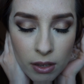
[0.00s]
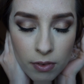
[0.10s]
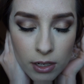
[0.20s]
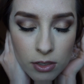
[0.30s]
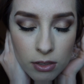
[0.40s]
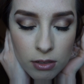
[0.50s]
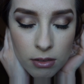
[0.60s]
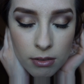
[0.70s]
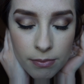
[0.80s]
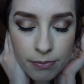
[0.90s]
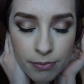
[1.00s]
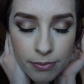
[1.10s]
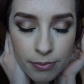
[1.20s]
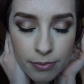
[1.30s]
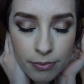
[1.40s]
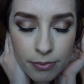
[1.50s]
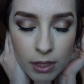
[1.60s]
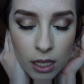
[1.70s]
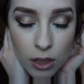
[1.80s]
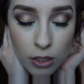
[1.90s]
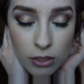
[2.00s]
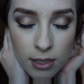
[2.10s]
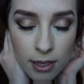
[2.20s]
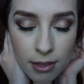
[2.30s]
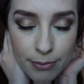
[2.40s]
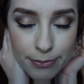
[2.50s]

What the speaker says: finished look looks like,